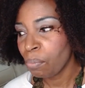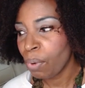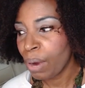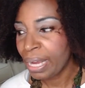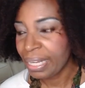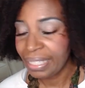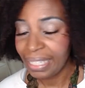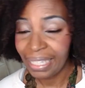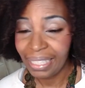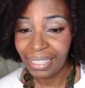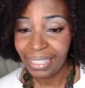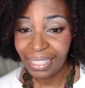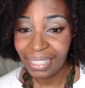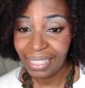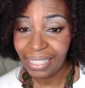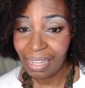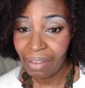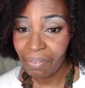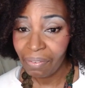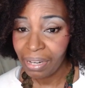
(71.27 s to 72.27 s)
priced at
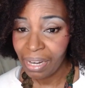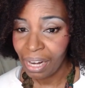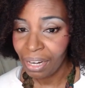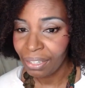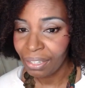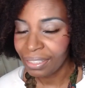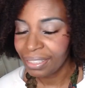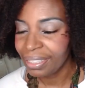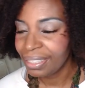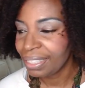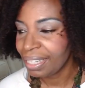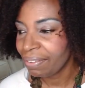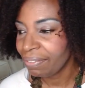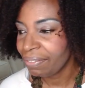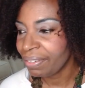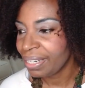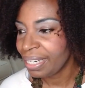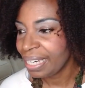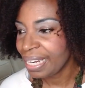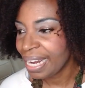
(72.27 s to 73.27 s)
just
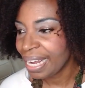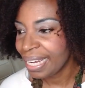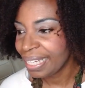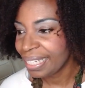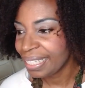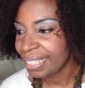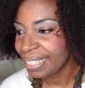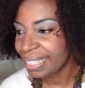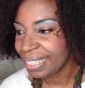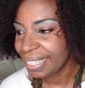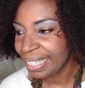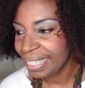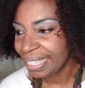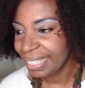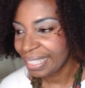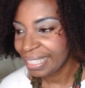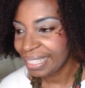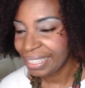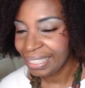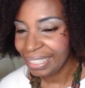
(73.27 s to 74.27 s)

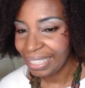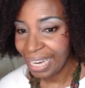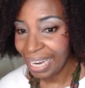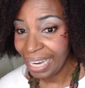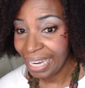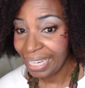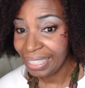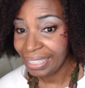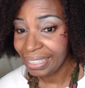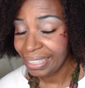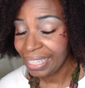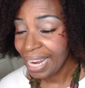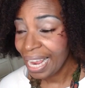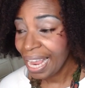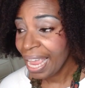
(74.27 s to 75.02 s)
$7.79 change,